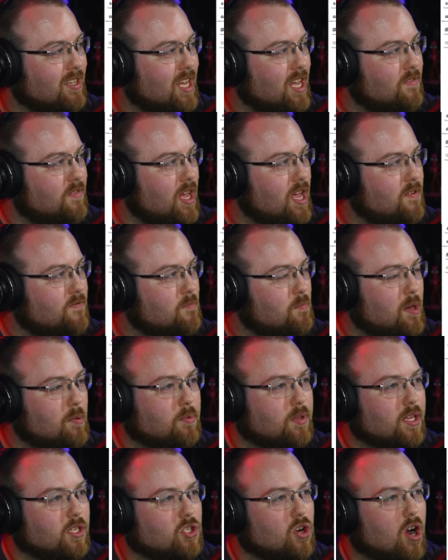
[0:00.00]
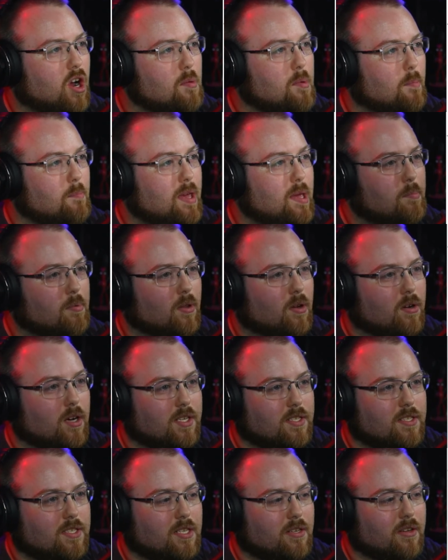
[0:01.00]
even people that talk about people aren't
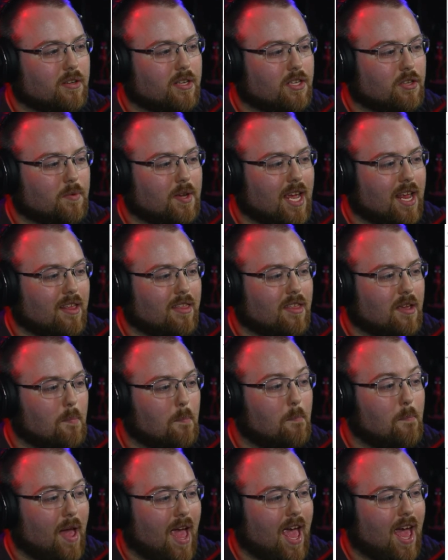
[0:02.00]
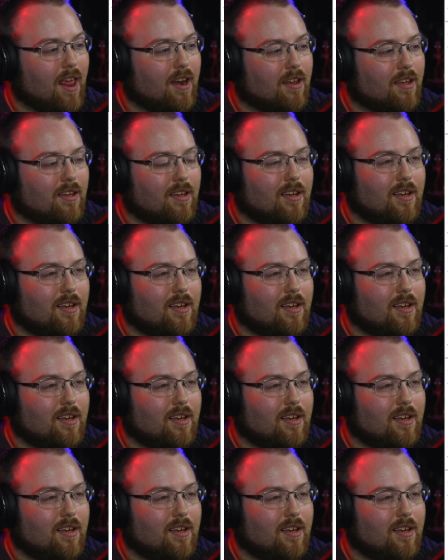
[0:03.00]
necessarily doing anything bad.